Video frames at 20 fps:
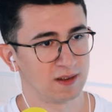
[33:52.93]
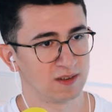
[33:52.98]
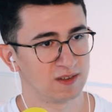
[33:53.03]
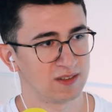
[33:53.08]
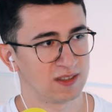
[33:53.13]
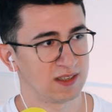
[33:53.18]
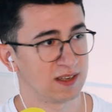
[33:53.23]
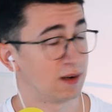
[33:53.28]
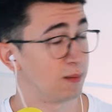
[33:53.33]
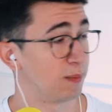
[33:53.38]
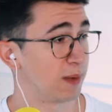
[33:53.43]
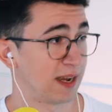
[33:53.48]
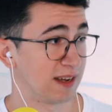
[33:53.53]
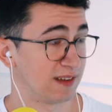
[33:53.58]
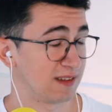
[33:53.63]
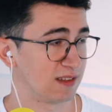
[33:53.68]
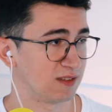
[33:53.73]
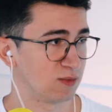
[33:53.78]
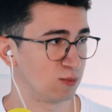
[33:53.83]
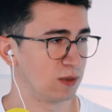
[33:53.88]
Still,
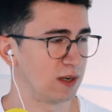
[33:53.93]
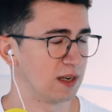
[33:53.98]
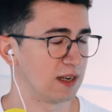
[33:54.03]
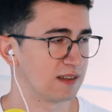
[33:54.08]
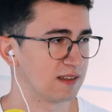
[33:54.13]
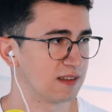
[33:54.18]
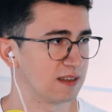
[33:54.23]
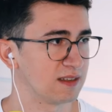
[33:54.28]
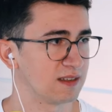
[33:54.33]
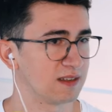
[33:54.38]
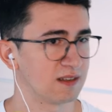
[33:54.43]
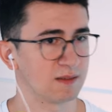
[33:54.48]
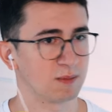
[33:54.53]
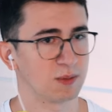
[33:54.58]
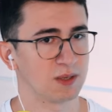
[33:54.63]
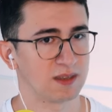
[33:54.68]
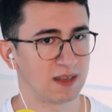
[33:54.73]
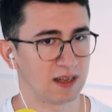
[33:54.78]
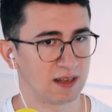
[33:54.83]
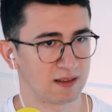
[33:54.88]
biases will
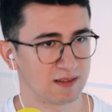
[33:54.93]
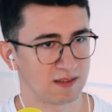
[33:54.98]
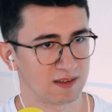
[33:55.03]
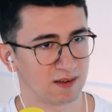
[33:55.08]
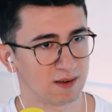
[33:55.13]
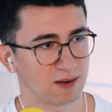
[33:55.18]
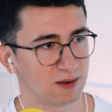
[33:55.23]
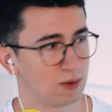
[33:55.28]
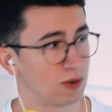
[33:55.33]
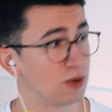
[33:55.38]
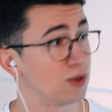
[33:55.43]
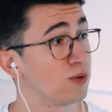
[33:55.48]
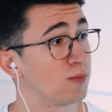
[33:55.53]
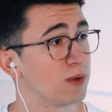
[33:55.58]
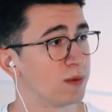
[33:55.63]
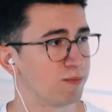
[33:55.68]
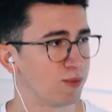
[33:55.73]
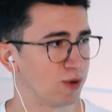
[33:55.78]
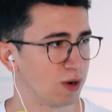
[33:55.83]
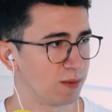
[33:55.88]
exist, but that's, you know, a
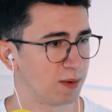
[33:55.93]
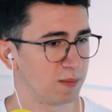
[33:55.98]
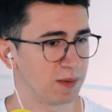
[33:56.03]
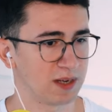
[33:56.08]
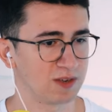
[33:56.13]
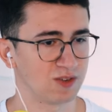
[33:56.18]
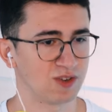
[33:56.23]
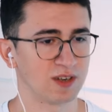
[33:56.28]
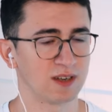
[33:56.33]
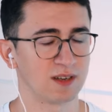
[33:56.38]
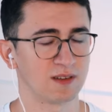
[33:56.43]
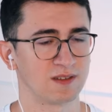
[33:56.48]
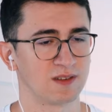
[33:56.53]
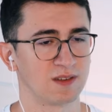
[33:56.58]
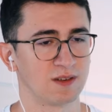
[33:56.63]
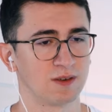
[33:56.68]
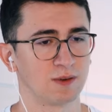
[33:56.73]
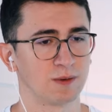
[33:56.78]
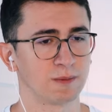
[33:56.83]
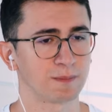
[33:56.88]
human problem actually.
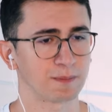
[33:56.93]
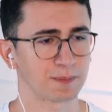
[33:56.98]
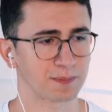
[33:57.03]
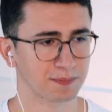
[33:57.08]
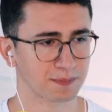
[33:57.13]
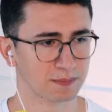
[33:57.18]
So,